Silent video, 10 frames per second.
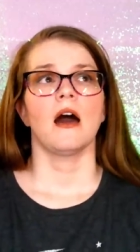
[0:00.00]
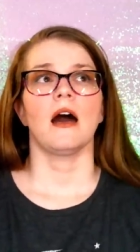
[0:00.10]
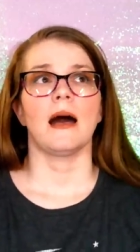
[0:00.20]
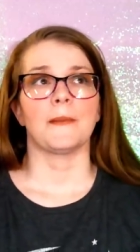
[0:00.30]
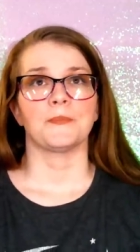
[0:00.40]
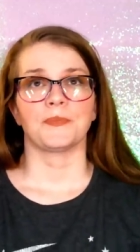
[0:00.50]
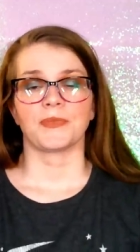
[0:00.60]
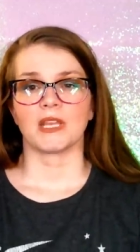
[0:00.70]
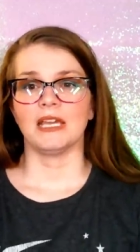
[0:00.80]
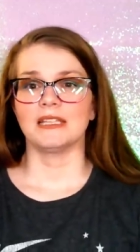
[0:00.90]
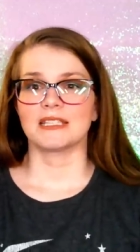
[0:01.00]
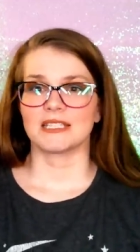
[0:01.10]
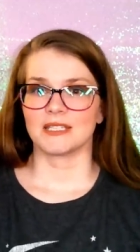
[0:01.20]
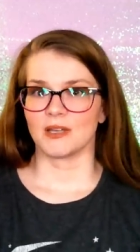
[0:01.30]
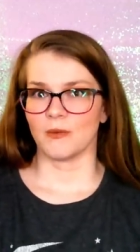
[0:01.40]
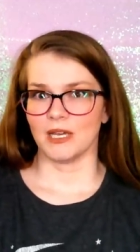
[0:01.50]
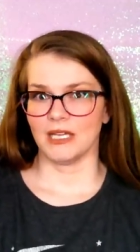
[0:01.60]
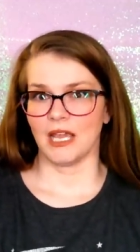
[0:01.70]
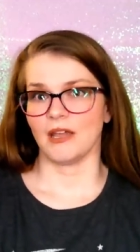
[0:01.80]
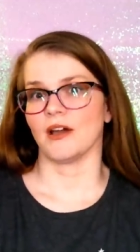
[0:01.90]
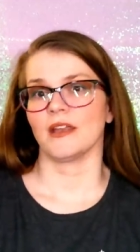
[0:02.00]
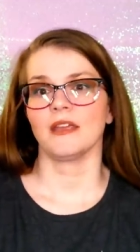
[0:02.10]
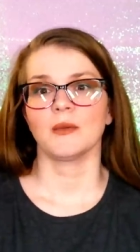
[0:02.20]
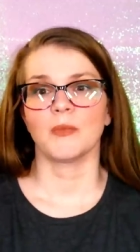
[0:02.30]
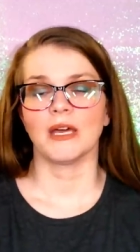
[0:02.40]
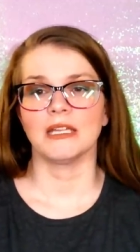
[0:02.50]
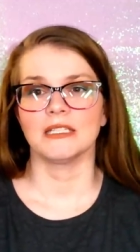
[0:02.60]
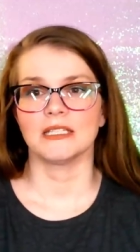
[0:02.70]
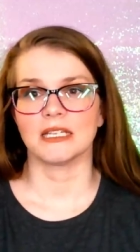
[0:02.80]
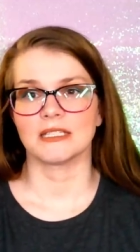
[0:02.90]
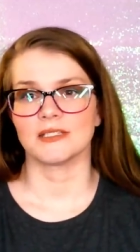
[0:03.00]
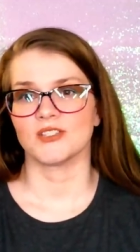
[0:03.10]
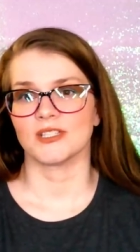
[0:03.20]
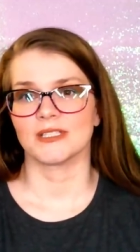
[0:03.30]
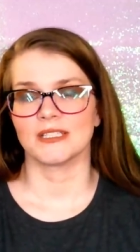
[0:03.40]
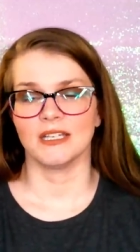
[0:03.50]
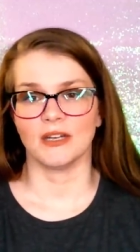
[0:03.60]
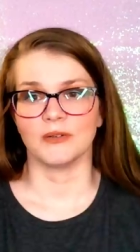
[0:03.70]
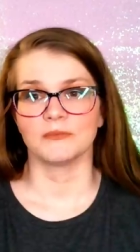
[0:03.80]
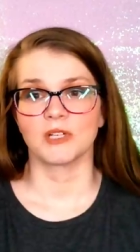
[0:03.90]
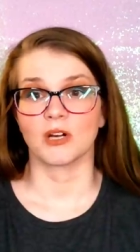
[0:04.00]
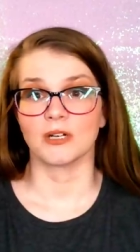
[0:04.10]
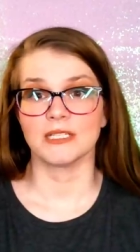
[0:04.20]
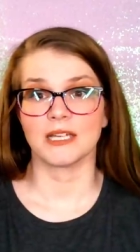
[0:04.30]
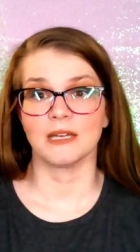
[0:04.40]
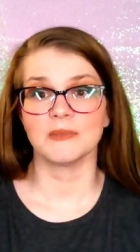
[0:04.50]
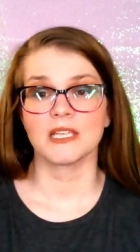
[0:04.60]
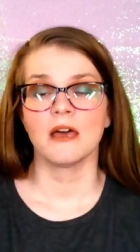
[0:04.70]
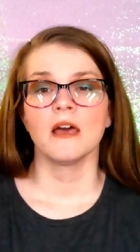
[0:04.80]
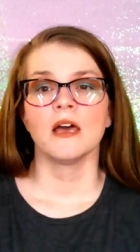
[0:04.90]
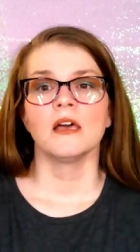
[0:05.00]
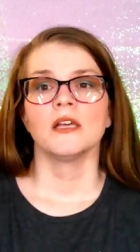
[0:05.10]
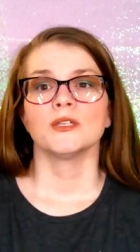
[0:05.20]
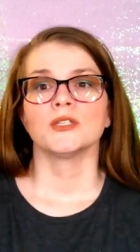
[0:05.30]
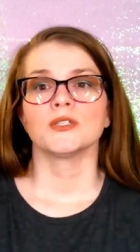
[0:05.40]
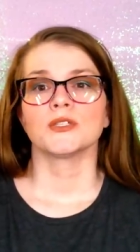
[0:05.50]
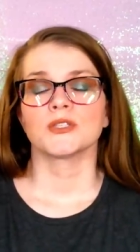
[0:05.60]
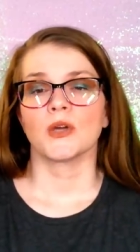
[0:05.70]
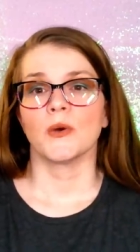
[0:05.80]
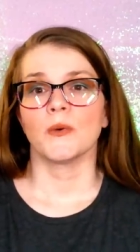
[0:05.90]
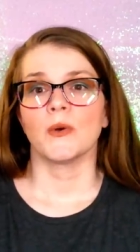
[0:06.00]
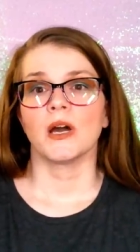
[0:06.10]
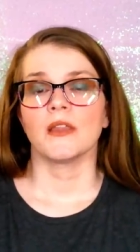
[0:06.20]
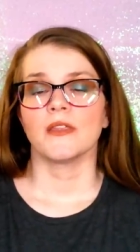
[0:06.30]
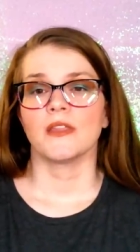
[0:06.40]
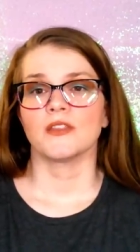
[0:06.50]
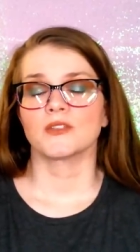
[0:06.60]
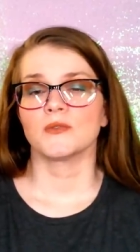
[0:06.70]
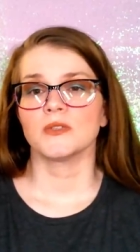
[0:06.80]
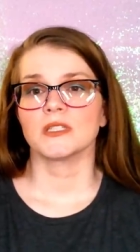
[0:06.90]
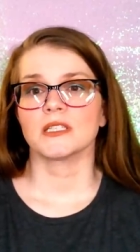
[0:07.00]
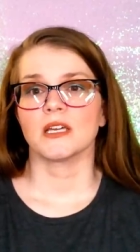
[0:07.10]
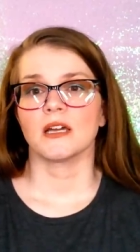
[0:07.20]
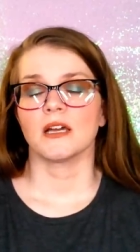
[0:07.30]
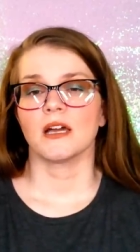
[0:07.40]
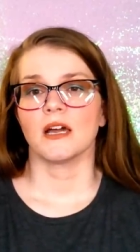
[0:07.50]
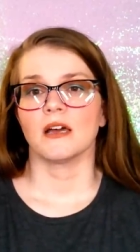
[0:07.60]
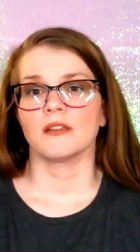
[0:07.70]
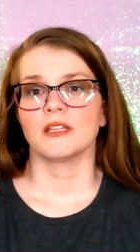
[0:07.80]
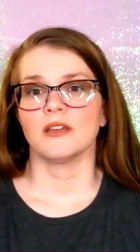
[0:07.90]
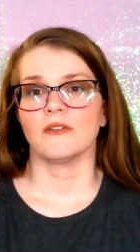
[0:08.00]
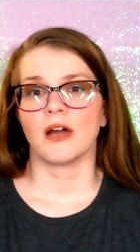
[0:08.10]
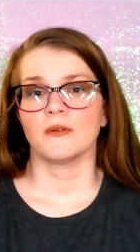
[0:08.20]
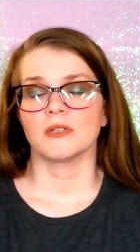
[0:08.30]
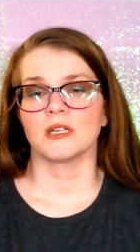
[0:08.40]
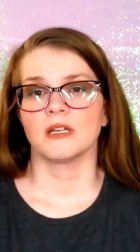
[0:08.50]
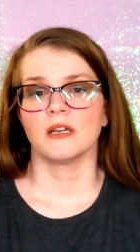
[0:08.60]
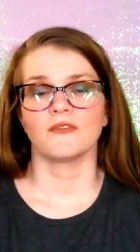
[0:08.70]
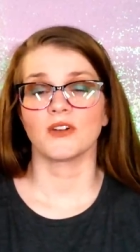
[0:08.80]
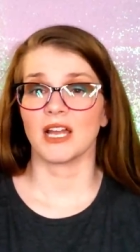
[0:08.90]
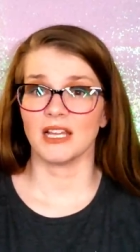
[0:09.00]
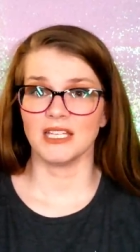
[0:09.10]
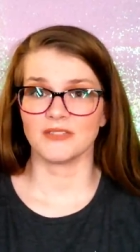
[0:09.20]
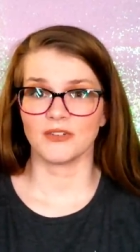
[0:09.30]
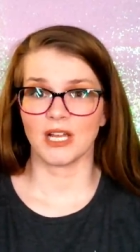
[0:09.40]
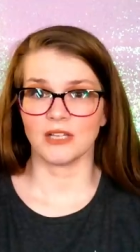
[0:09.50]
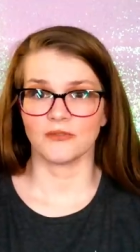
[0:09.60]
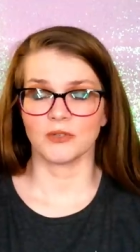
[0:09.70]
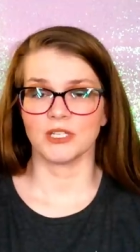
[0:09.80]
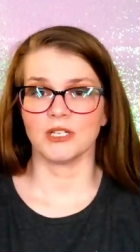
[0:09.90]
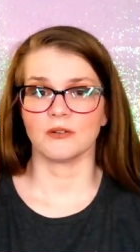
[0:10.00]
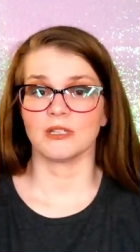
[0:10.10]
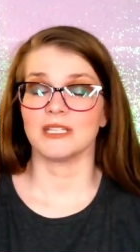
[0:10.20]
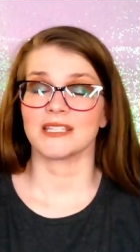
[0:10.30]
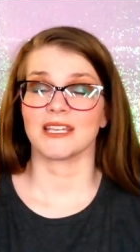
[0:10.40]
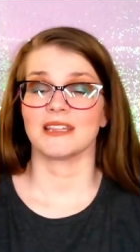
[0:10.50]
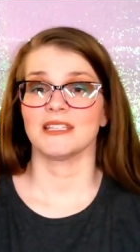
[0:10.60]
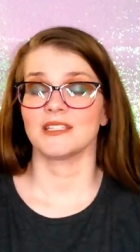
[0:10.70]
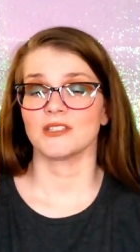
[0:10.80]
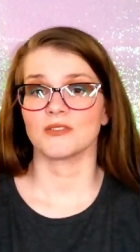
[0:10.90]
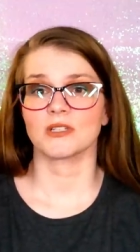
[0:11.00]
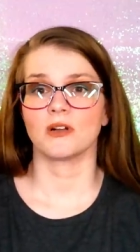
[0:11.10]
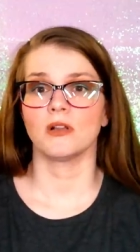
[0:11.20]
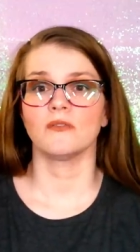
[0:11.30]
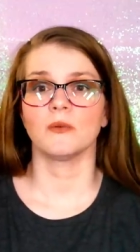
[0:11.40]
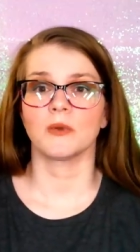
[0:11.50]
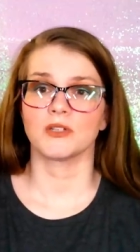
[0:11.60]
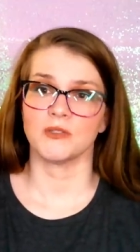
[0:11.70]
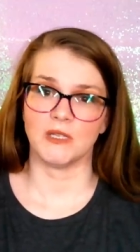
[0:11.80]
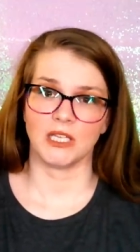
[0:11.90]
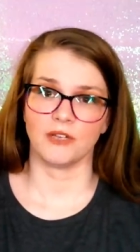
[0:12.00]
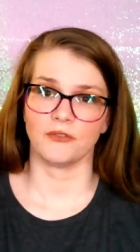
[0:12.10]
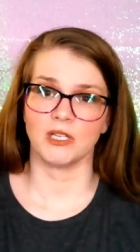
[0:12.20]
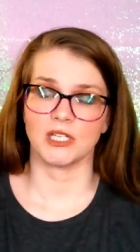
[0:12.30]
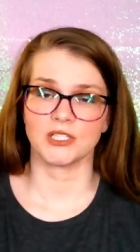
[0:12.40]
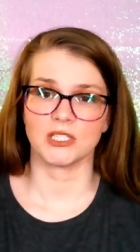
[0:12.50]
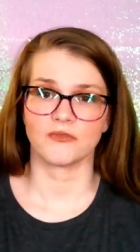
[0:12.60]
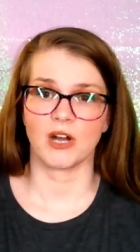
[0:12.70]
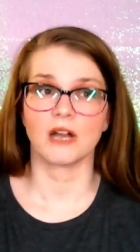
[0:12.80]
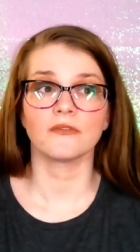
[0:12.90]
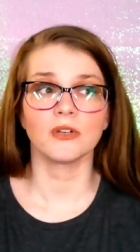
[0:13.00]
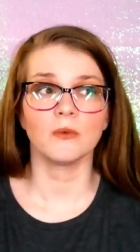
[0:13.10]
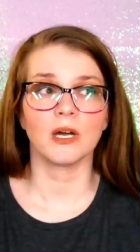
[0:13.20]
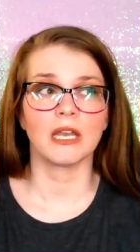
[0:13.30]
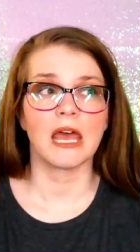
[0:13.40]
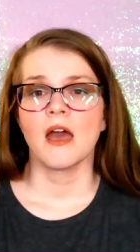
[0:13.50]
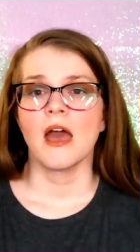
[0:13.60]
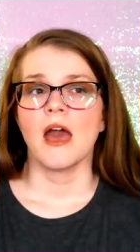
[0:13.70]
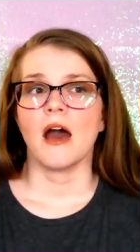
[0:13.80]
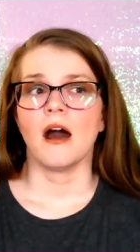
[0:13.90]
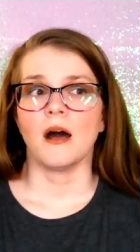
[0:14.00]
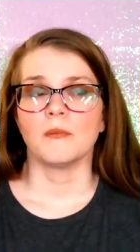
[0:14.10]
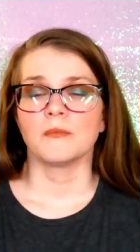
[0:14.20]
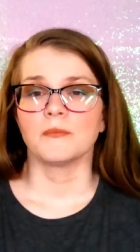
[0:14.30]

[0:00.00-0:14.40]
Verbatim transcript: Um, it's quite chaotic, but that's just, you know, current times. So the schools uh, give out, for at least for California, or at least like in this district, all of them are doing like free lunches for everyone. Um,